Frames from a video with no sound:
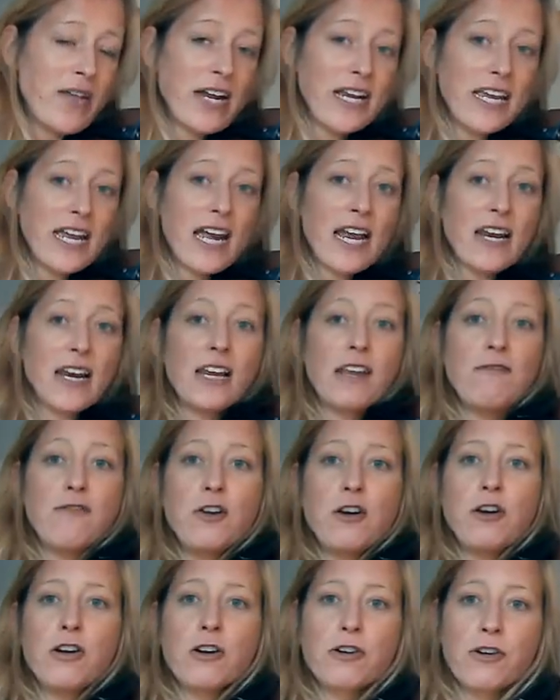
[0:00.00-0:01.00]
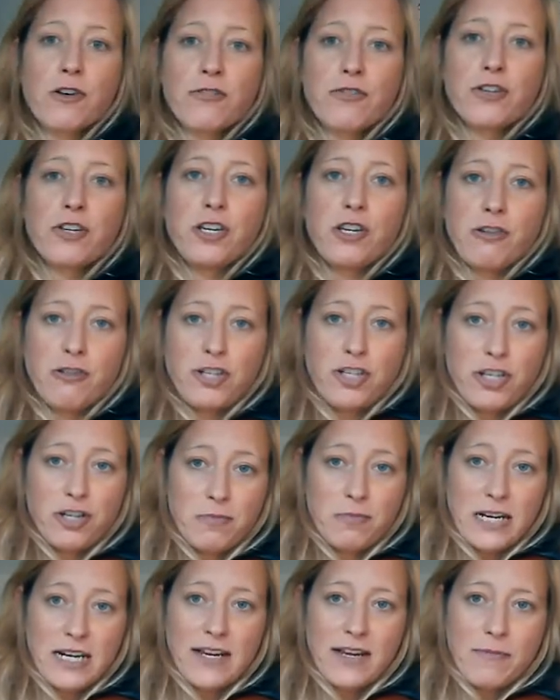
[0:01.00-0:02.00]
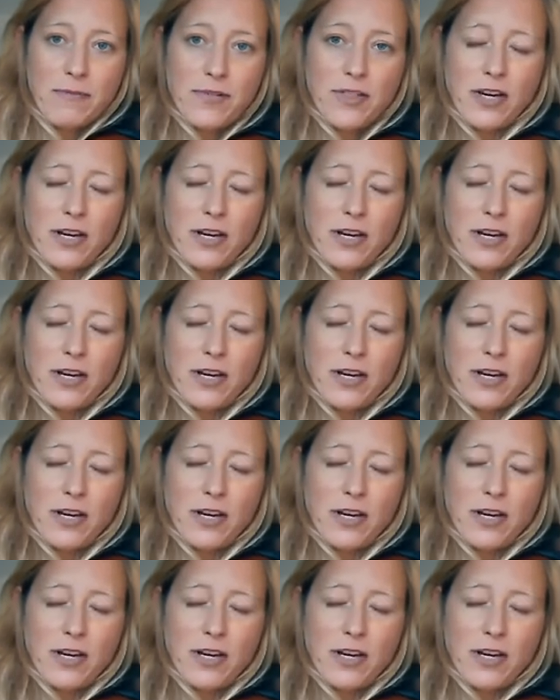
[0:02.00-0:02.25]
Again, if you look on the YouTube clip